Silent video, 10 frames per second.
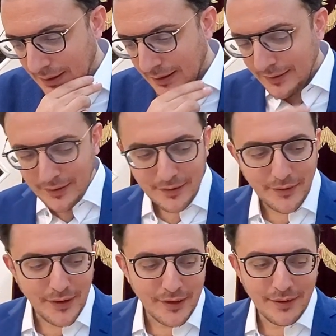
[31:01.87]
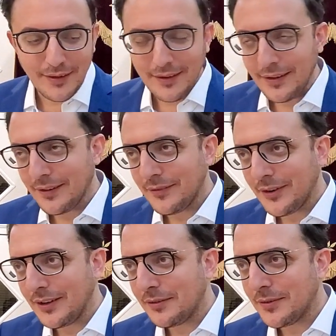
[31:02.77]
So there's another
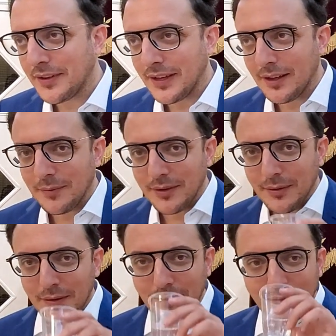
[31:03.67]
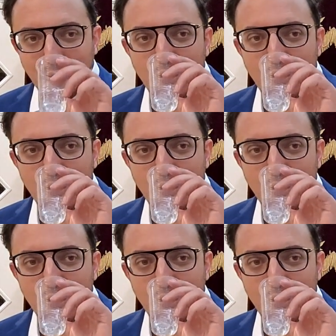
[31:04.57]
very interesting element to all this.